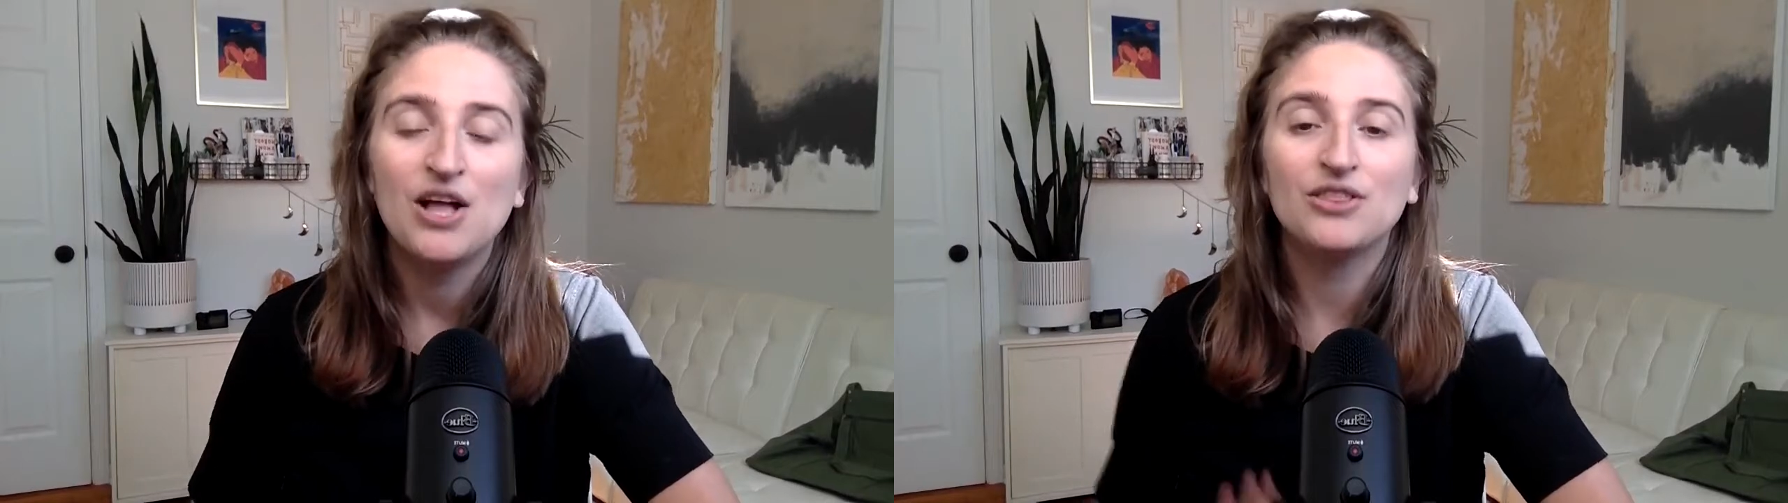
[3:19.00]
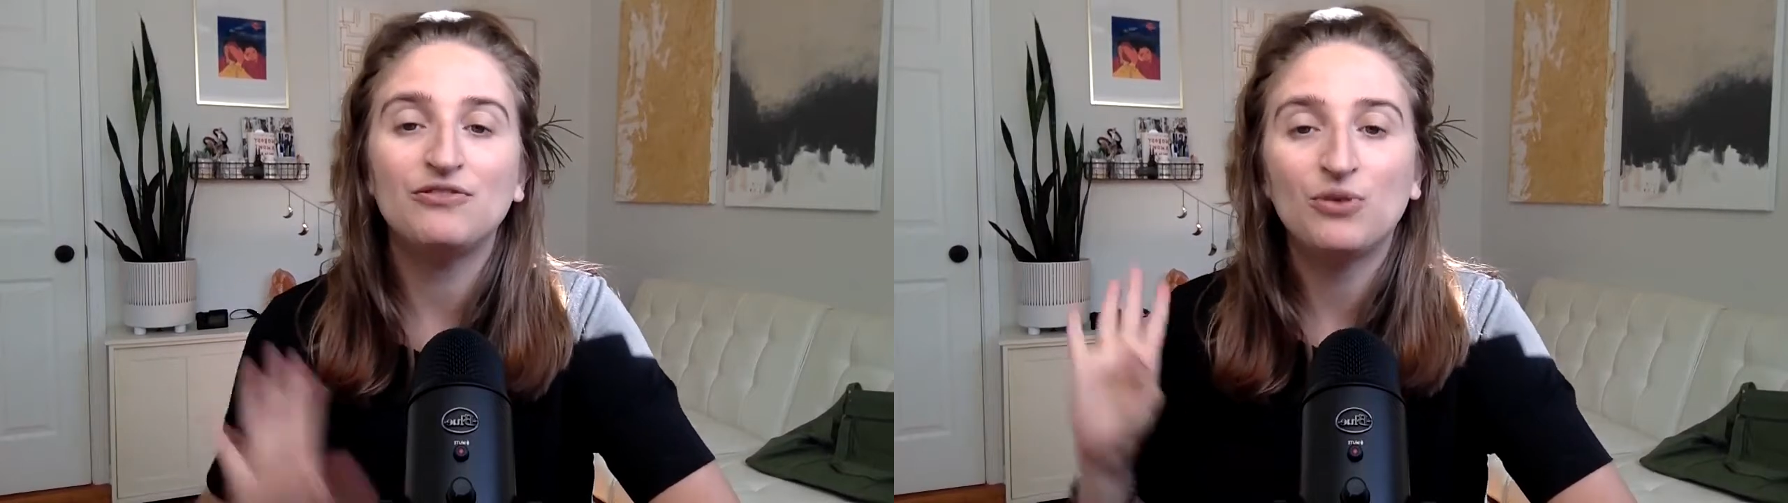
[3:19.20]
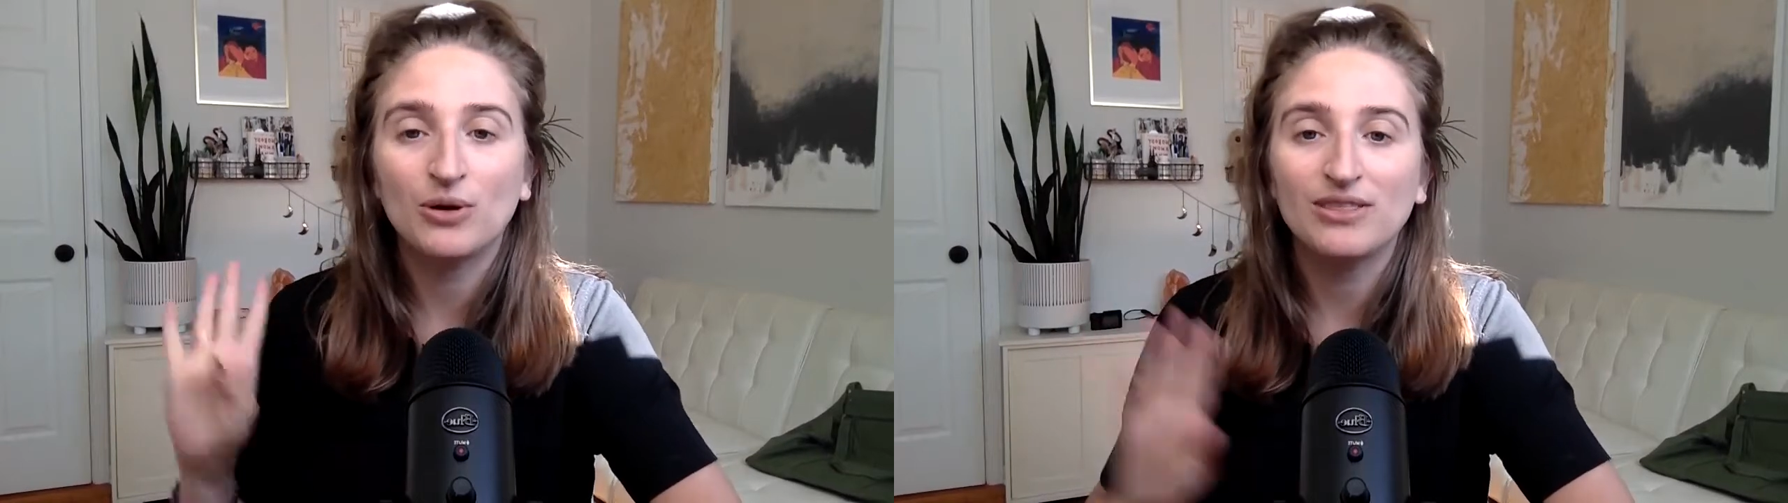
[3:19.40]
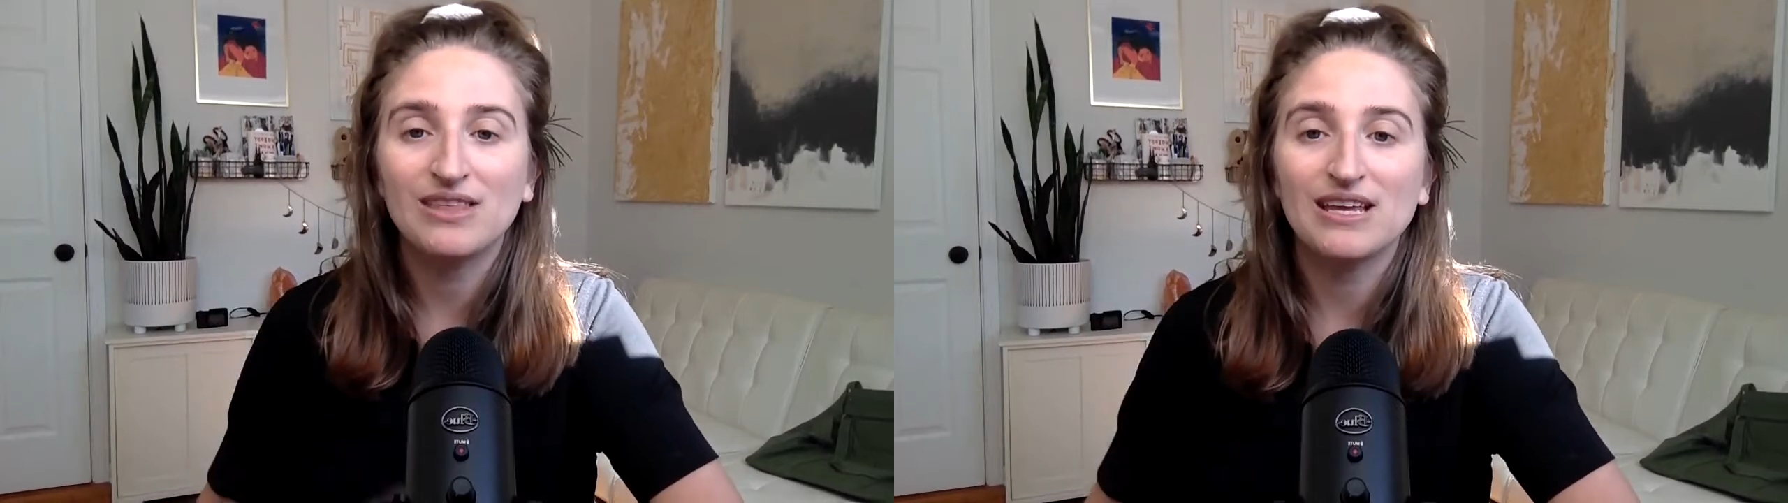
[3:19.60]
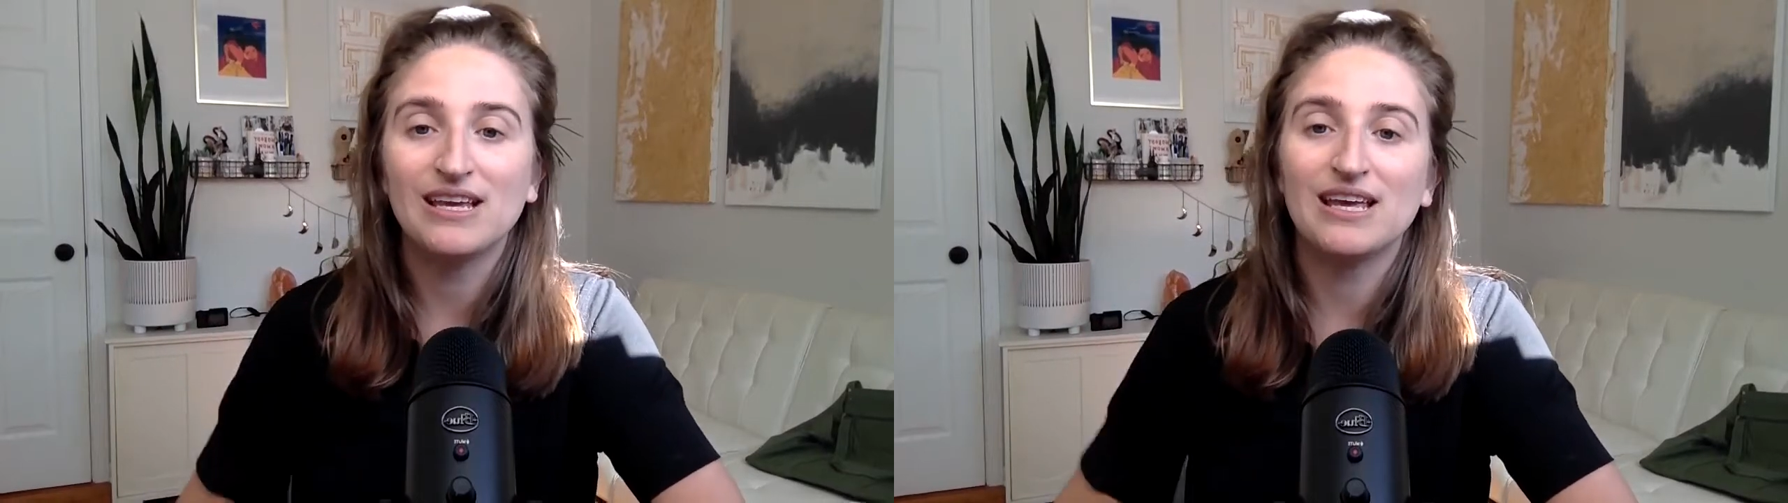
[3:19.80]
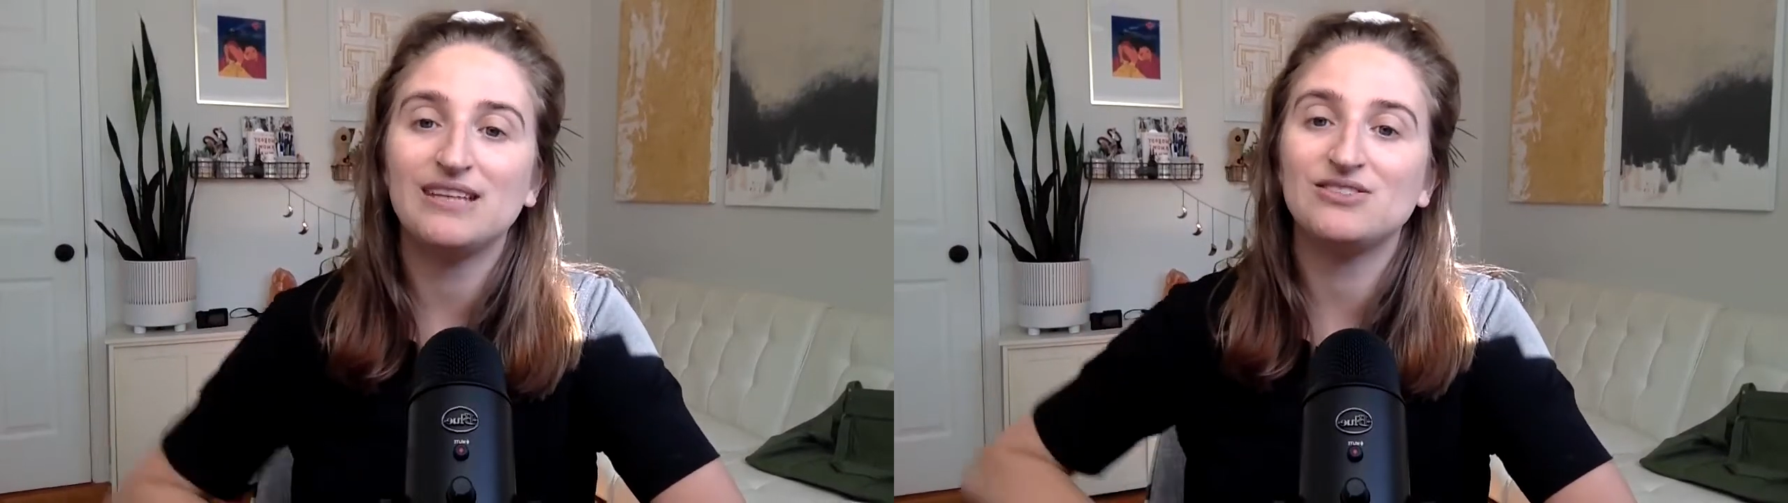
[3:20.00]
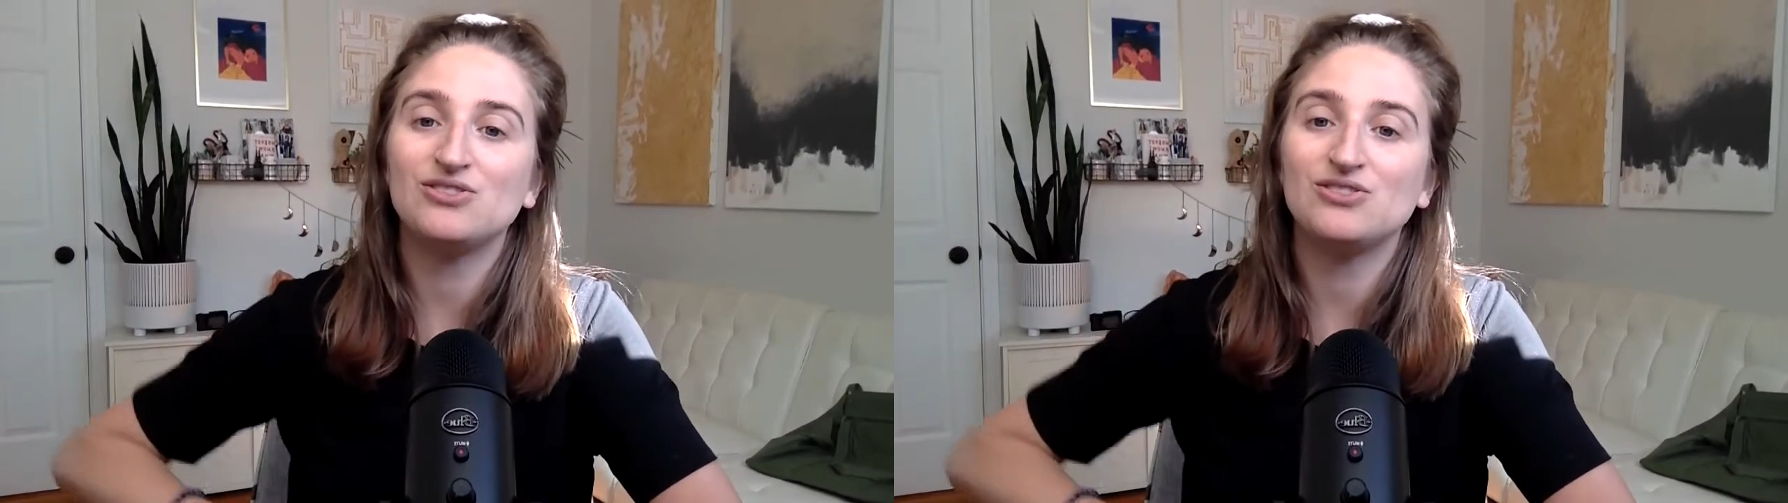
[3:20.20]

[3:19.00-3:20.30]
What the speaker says: The fourth thing is